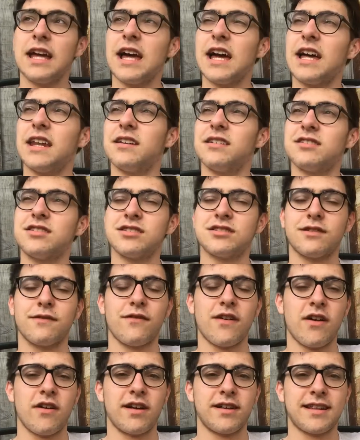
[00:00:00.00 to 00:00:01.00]
And just a
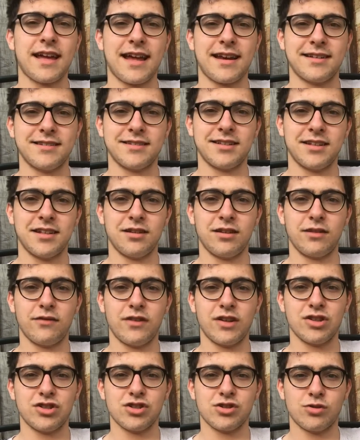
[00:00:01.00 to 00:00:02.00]
very talented
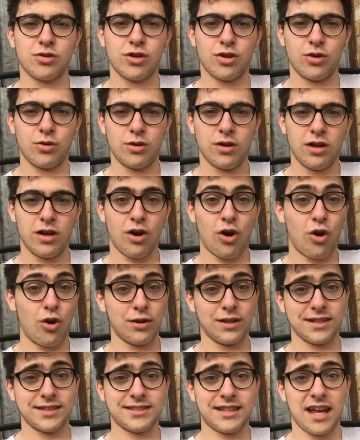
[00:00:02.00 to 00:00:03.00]
individual who,
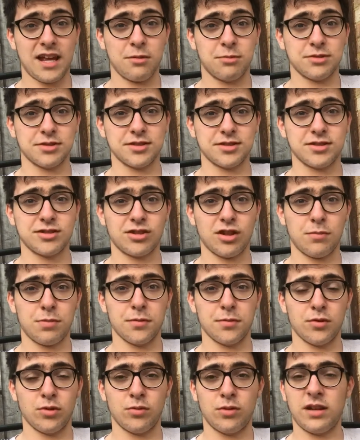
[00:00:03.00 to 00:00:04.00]
on his day, was
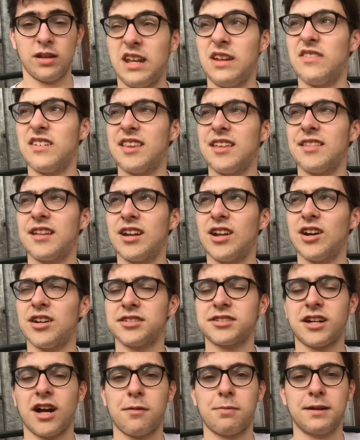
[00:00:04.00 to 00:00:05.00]
unstoppable. even in the
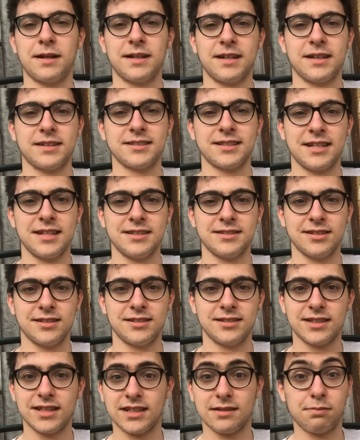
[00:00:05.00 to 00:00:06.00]
last couple of
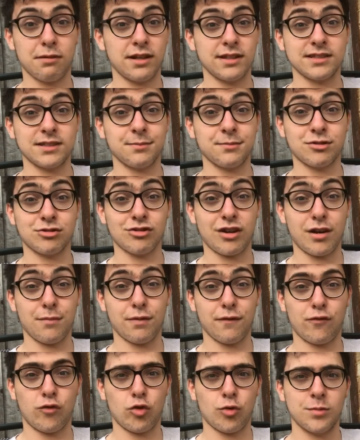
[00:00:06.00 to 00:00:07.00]
seasons, he's put in some great
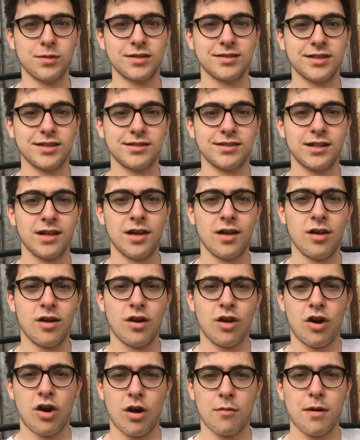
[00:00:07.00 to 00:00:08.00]
performances.
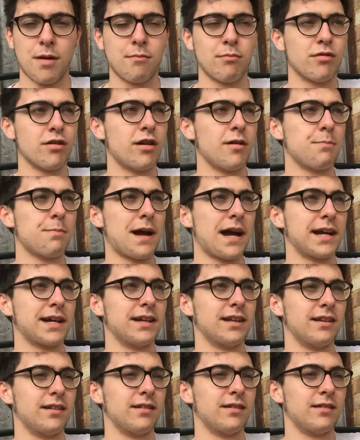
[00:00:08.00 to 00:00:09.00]
I remember back
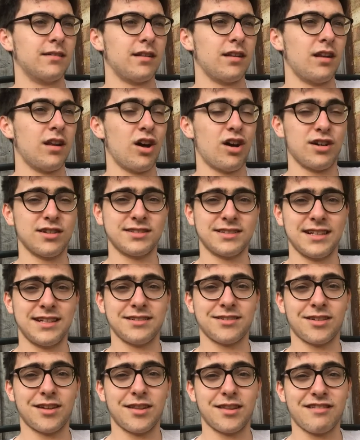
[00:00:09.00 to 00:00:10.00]
in last
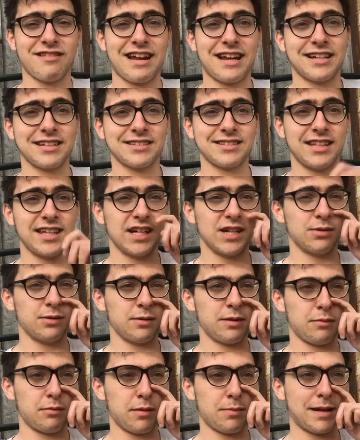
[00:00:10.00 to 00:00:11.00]
season under Alex Neil,
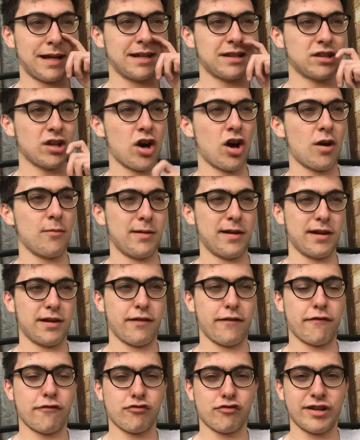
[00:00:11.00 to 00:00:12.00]
we played Derby in
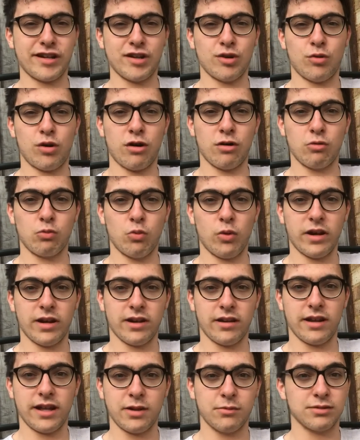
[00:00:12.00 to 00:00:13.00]
a 3-0 home win,
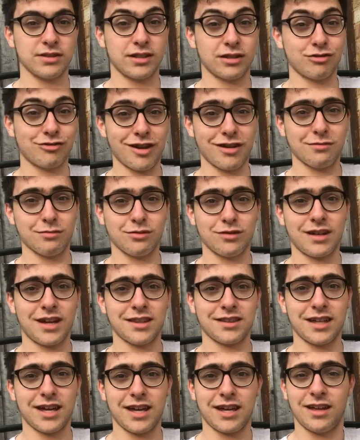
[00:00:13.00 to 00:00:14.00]
and he was incredible
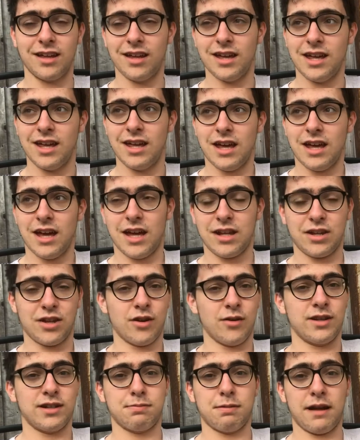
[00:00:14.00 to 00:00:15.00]
that day. And you
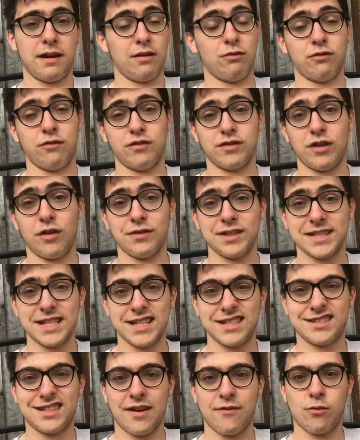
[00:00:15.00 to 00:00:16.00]
know, he's put in obviously
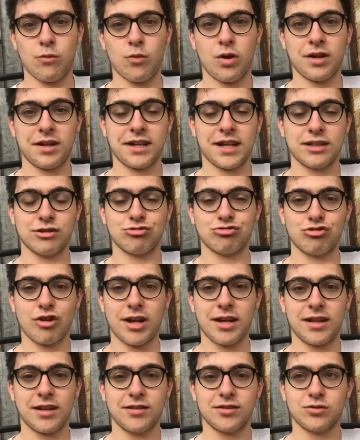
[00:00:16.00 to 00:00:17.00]
7-1 against
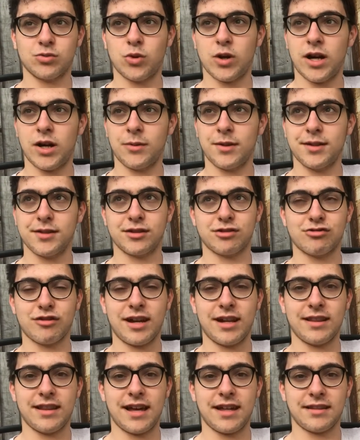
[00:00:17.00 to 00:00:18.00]
Reading as well. He was
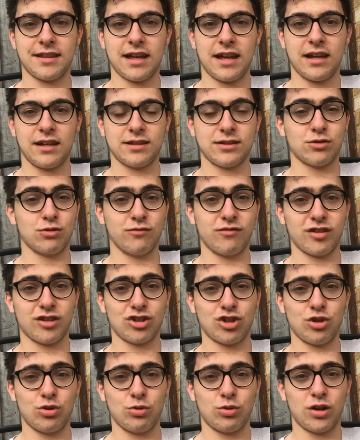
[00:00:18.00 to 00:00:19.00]
great that day, scoring
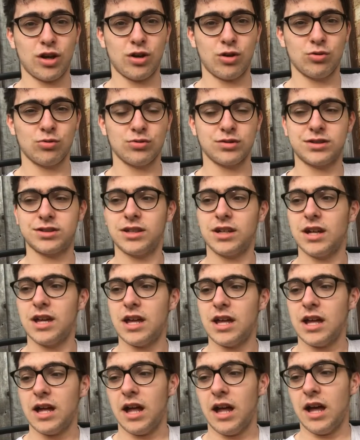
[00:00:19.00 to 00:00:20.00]
two goals.
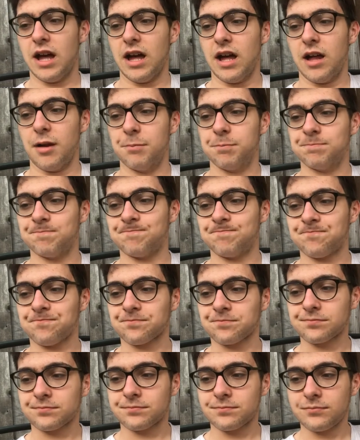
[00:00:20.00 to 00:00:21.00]

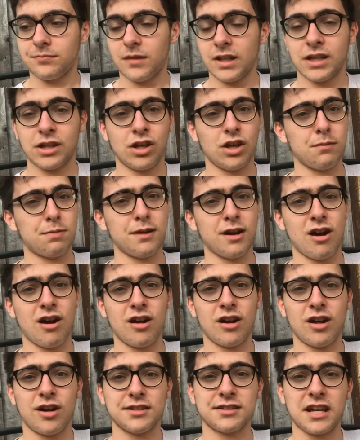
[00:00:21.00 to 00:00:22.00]

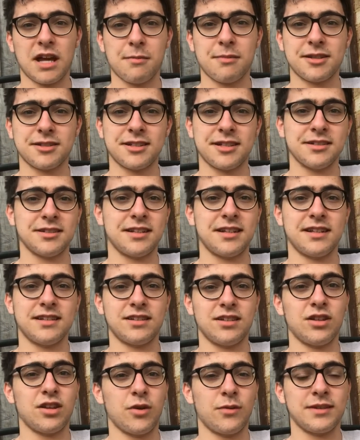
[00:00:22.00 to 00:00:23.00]
QPR last game of the season,
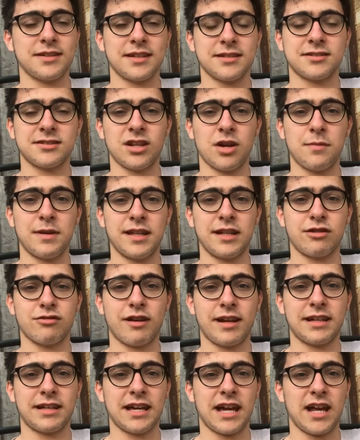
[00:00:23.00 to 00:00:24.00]
he's had so many
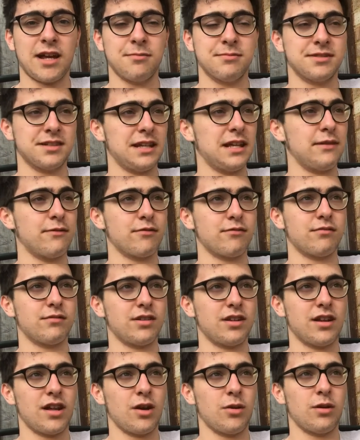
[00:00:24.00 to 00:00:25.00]
great games, and even,
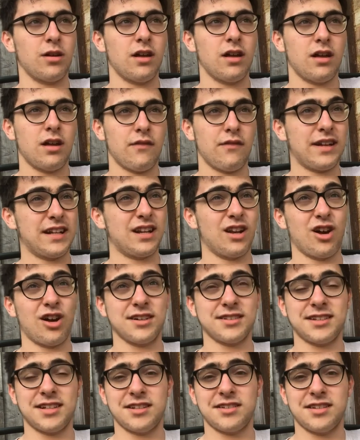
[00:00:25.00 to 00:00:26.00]
you know, I think
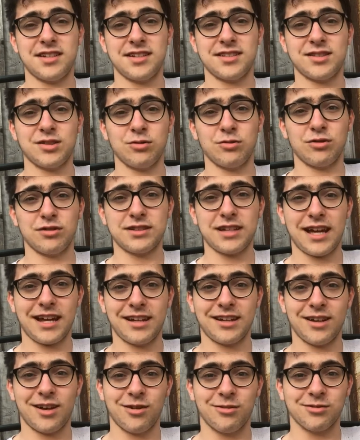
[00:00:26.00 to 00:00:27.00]
last season he's still got
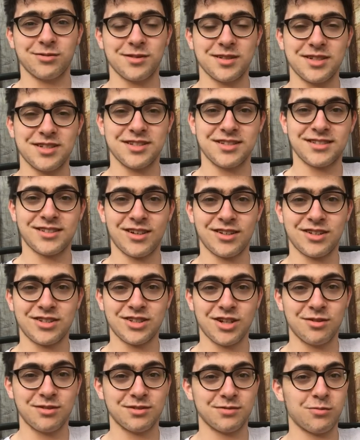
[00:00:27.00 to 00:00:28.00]
10 goals, which just
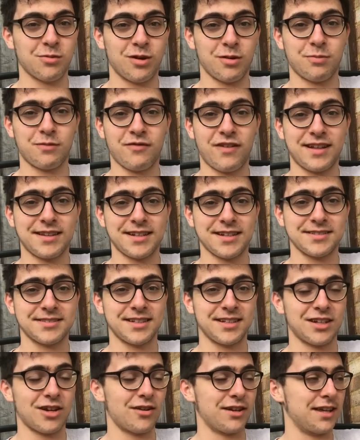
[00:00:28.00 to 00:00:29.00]
shows what a
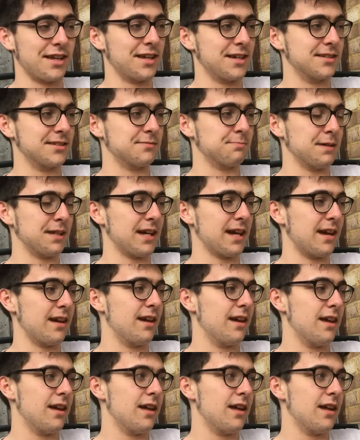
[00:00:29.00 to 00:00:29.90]
fantastic guy he is. But yeah.